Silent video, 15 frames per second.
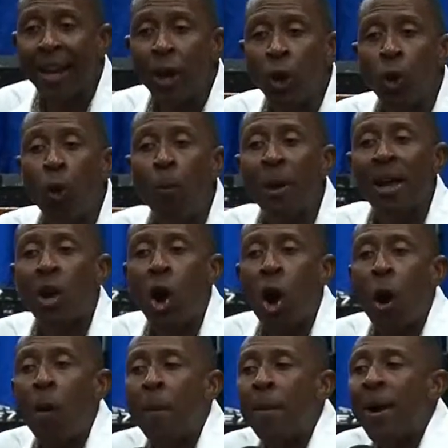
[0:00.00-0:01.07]
you
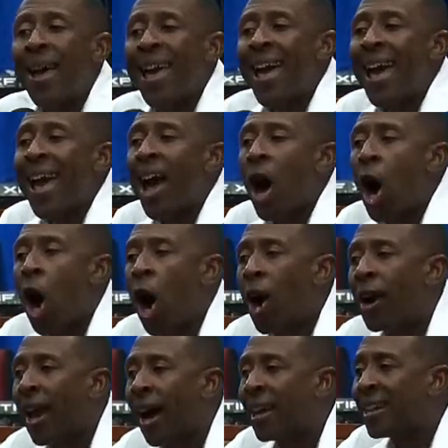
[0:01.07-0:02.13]
become a
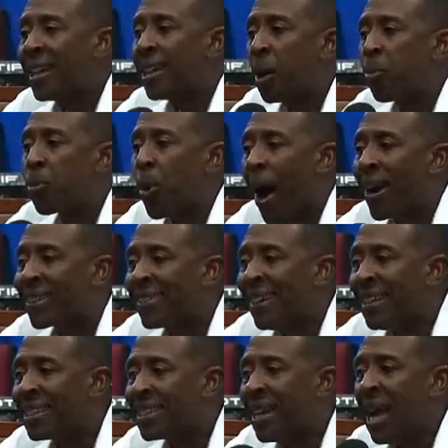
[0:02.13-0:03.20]
harlot. The
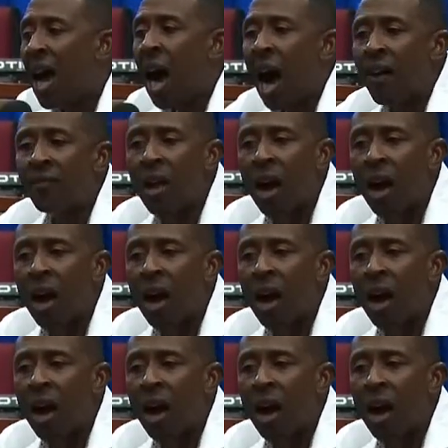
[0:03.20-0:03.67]
practice of the